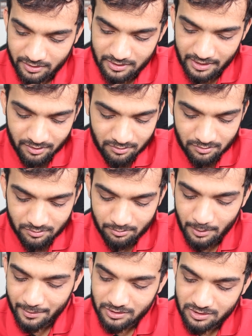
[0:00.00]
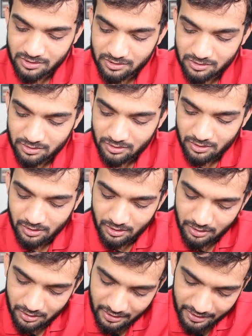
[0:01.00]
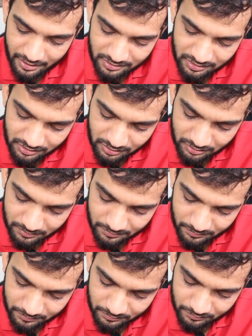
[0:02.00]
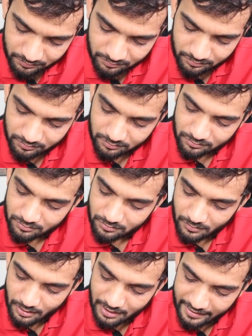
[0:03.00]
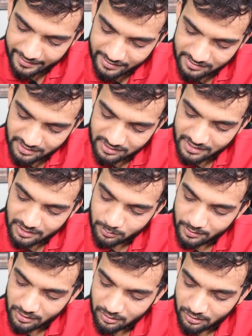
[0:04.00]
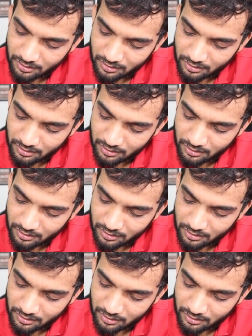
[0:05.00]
here is like, maybe I'll just erase it. I'll erase this as well.